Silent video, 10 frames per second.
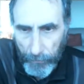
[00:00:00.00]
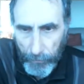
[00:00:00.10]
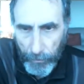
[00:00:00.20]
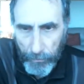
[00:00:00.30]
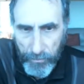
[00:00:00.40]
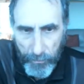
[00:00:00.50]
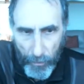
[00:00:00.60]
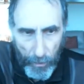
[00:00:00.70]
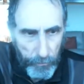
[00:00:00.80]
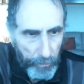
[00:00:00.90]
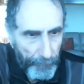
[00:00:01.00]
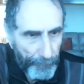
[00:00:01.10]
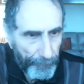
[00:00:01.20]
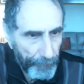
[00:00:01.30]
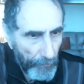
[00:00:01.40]
about Newcomb's
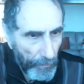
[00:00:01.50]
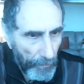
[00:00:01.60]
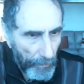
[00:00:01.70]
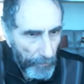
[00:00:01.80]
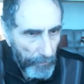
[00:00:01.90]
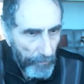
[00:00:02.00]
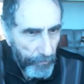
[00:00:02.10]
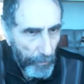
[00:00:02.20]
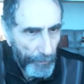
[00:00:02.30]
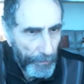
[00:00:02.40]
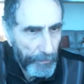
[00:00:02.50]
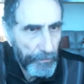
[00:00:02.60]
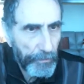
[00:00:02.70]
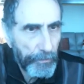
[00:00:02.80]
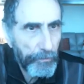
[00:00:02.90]
problem. Before
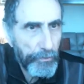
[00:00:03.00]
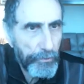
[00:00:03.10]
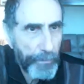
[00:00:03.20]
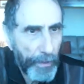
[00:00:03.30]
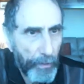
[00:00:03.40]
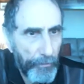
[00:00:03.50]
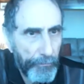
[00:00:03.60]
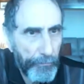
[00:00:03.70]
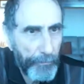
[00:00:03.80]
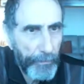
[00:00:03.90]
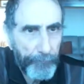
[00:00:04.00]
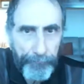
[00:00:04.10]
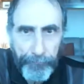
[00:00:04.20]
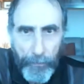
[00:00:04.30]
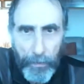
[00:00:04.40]
we continue, just bear with
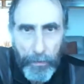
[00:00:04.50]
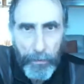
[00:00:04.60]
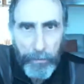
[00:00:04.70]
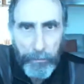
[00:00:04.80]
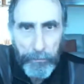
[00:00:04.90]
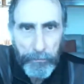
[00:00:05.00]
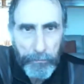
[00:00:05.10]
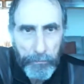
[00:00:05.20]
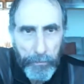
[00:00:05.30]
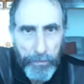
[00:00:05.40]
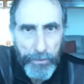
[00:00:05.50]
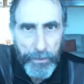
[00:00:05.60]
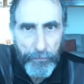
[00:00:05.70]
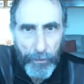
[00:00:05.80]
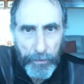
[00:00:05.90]
me.
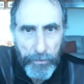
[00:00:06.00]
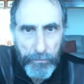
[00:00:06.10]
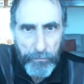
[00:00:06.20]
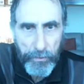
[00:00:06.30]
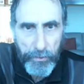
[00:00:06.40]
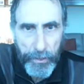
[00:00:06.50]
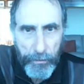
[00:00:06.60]
I'll see if I can